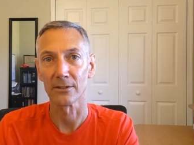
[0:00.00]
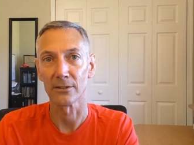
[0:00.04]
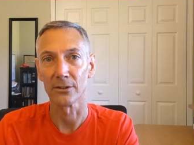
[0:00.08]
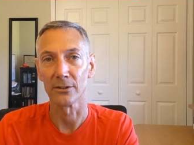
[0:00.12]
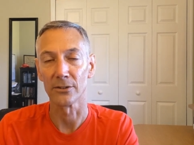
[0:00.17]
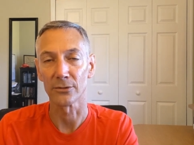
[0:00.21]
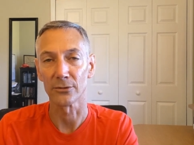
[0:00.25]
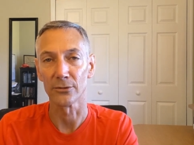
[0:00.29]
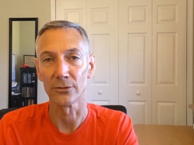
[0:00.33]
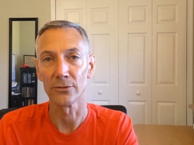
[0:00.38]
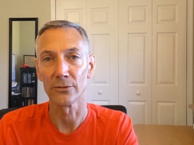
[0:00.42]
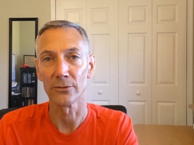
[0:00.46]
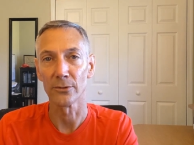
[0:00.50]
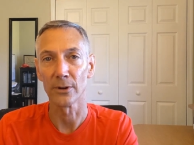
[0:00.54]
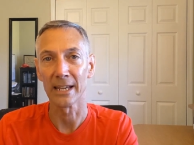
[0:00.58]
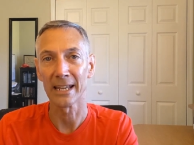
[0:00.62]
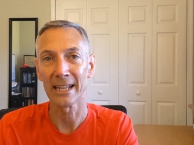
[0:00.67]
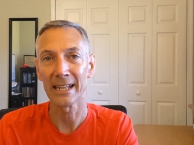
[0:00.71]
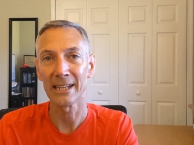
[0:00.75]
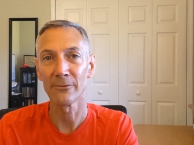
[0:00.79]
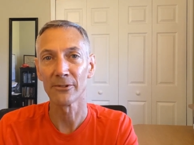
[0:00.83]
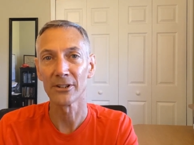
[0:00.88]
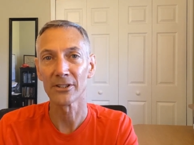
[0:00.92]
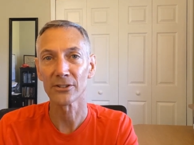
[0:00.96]
So
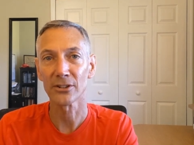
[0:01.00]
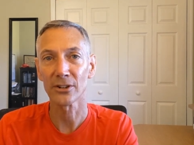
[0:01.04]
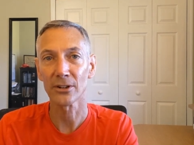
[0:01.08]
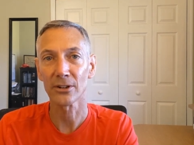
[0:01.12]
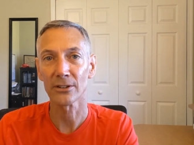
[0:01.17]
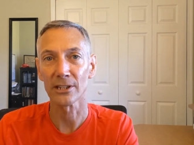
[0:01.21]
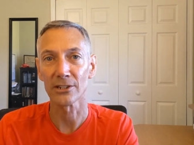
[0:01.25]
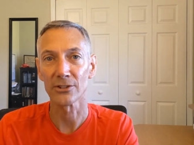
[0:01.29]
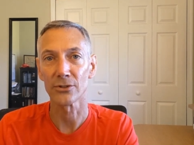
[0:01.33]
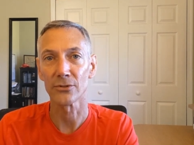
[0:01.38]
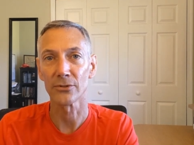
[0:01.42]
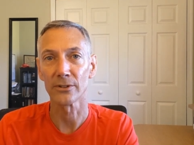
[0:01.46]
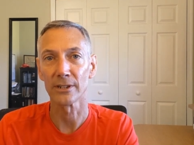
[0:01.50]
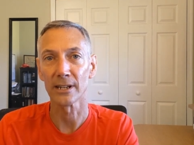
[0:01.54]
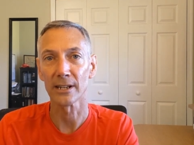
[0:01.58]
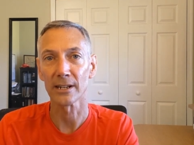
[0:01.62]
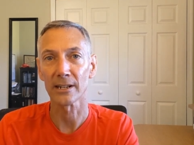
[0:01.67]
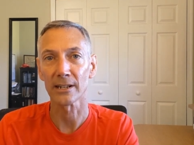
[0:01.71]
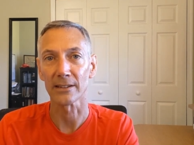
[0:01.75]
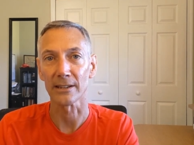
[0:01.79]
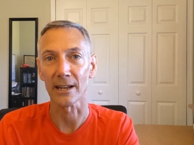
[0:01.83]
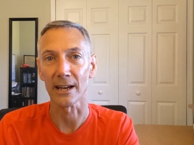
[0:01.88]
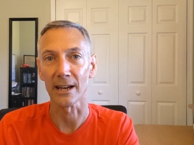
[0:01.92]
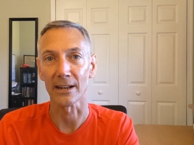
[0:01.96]
any return that you get
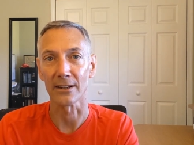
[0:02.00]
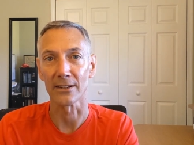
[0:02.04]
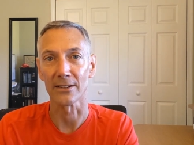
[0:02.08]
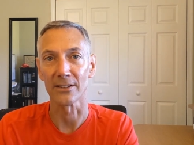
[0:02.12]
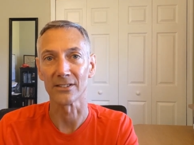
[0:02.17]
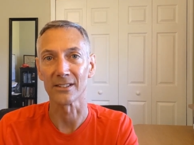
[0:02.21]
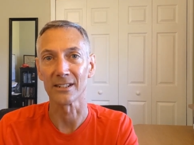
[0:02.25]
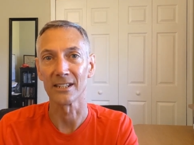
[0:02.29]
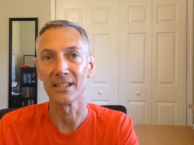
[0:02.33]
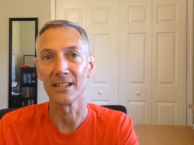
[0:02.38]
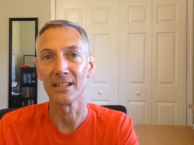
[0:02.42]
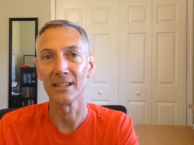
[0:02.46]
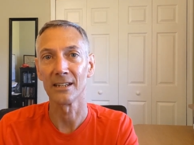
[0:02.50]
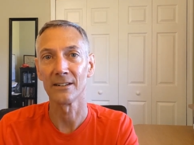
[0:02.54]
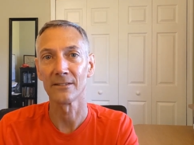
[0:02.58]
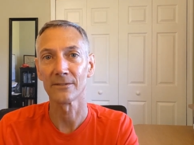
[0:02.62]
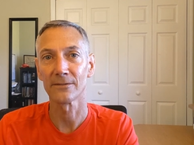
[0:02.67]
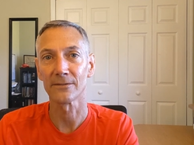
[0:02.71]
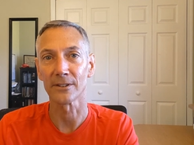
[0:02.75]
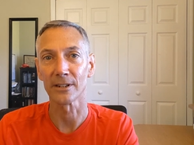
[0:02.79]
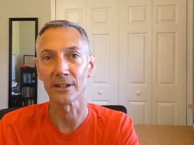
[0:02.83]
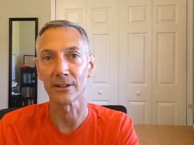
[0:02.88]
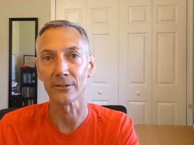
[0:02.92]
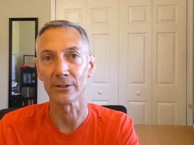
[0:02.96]
on that is an
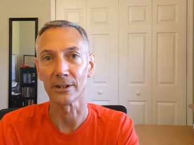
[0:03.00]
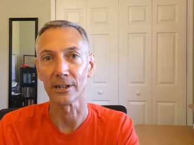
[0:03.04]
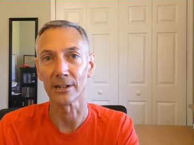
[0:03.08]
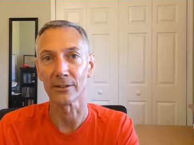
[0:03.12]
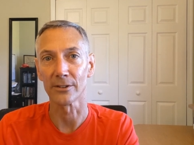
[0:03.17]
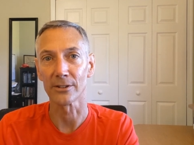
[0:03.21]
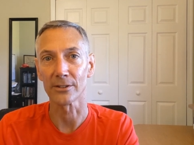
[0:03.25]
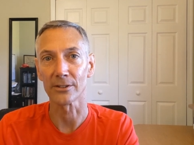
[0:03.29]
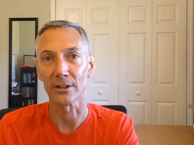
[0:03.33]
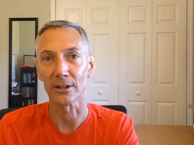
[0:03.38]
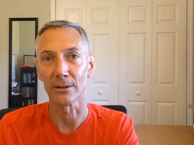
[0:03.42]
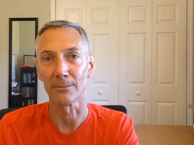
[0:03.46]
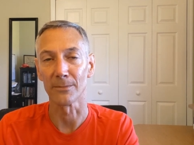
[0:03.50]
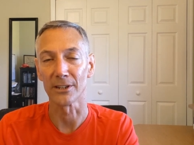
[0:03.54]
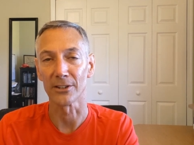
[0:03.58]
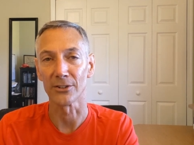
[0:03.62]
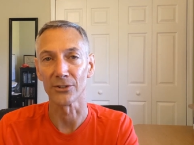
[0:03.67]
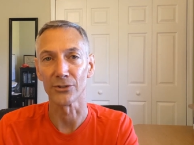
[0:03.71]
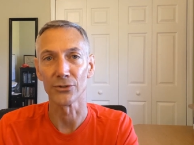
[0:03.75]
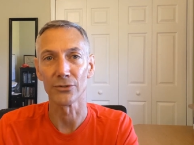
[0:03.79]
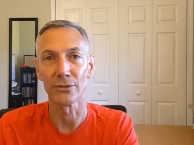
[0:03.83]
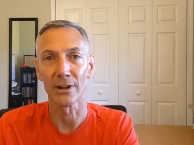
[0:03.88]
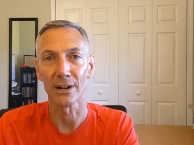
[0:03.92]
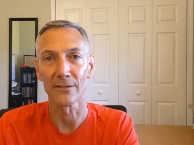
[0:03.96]
infinite rate of return
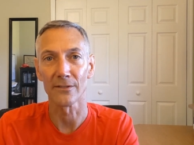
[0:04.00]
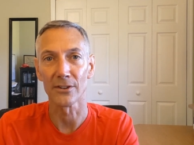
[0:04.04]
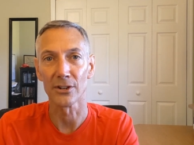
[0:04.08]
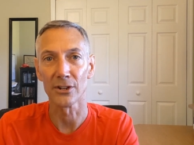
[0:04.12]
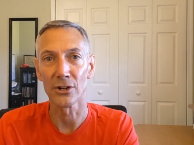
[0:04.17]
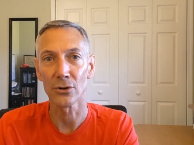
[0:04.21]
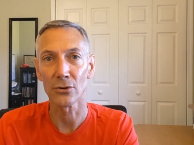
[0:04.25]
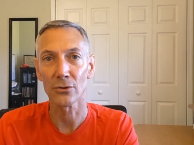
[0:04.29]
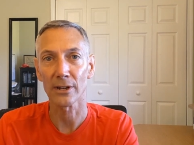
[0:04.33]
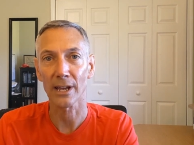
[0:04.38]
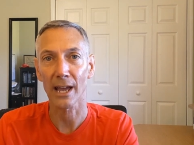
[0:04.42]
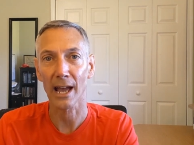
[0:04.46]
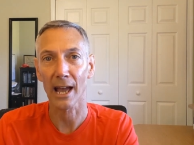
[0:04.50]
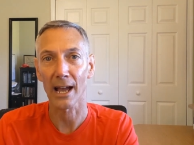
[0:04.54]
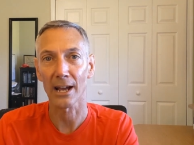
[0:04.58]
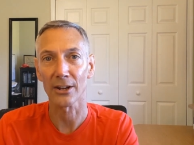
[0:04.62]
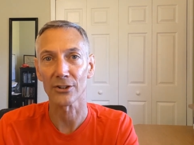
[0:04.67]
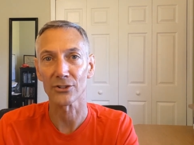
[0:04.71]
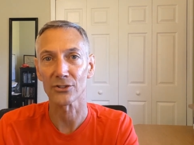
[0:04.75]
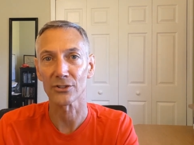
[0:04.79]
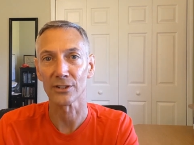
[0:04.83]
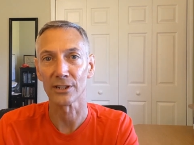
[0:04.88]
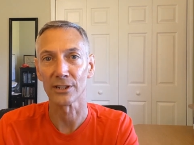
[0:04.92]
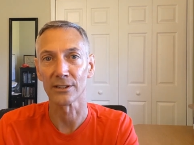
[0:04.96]
because you have no
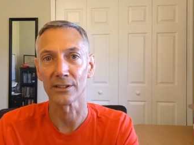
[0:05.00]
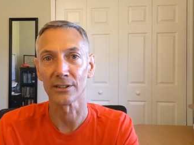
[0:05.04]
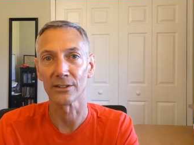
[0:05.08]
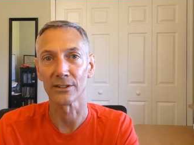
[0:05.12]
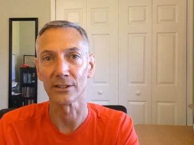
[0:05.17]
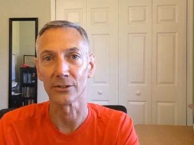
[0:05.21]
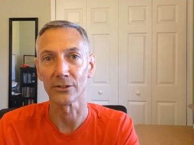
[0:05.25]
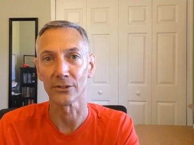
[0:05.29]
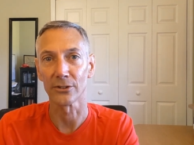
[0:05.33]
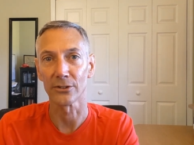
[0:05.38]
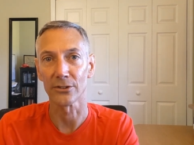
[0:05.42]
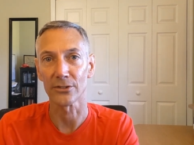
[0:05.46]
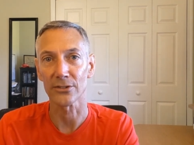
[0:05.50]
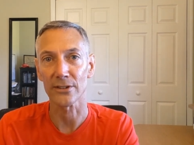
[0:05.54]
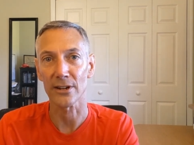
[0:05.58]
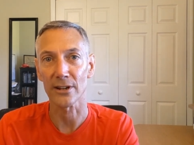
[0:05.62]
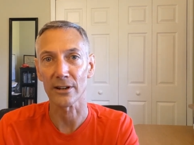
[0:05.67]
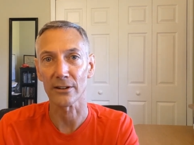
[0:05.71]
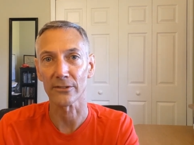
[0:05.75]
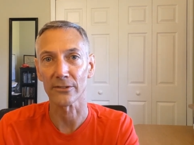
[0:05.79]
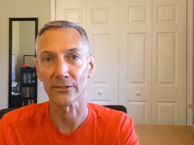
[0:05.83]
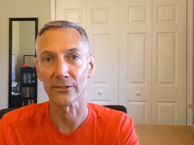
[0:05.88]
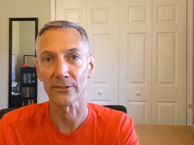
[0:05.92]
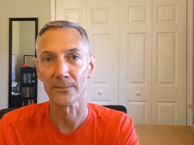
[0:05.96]
cash in the deal
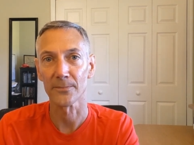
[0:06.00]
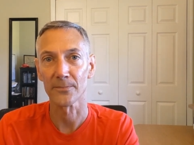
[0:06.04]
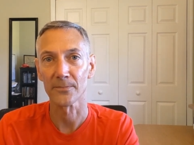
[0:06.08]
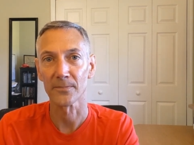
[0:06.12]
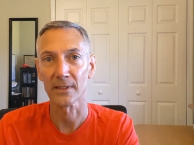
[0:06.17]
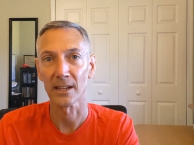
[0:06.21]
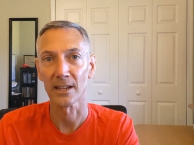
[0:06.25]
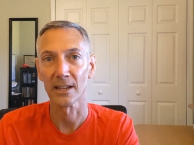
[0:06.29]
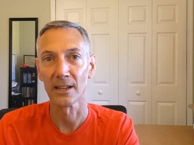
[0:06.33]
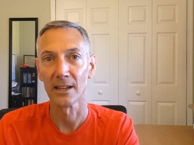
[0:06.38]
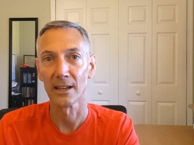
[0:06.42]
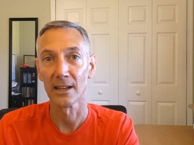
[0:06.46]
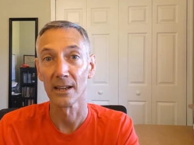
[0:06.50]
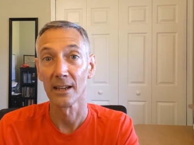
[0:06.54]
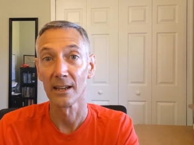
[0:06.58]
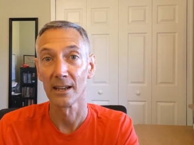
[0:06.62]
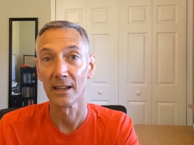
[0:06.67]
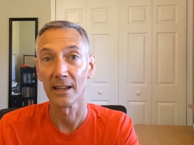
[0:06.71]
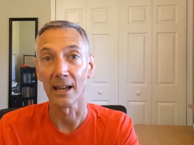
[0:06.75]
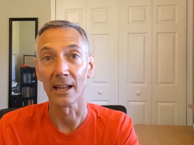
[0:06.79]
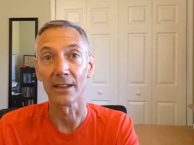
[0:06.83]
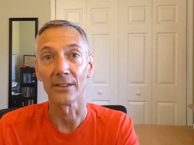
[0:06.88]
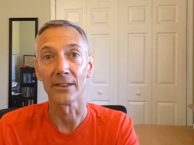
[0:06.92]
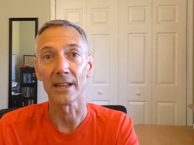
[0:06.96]
yourself.
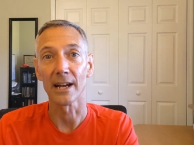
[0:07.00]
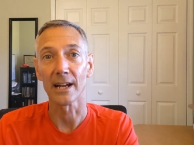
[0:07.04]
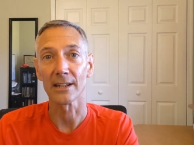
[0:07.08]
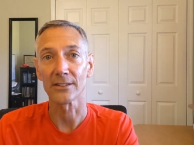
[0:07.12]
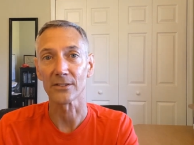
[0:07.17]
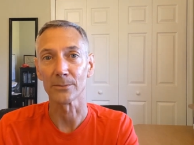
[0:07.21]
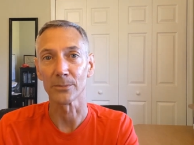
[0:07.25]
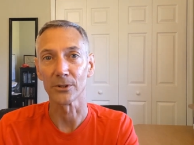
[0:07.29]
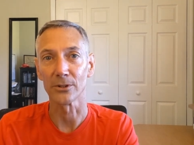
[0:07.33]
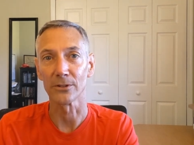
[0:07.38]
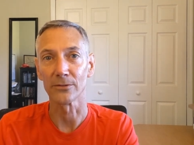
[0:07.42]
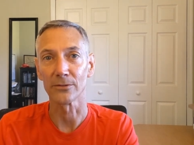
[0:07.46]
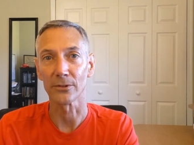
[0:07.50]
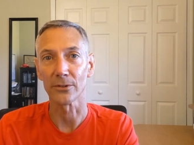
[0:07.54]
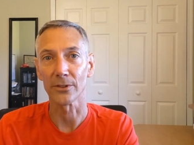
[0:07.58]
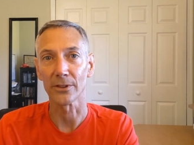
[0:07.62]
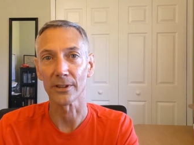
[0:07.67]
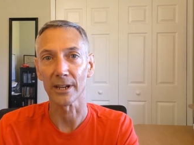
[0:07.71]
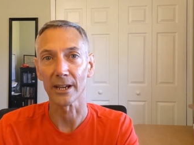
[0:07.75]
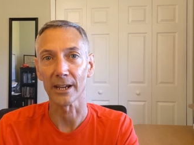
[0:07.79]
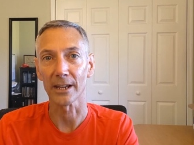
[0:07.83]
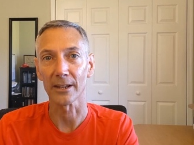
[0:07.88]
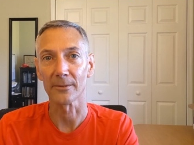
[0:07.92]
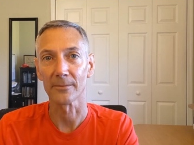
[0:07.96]
And that's a beautiful
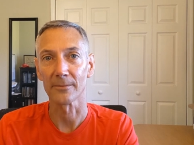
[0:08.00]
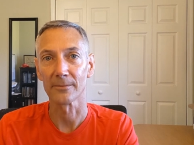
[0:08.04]
thing.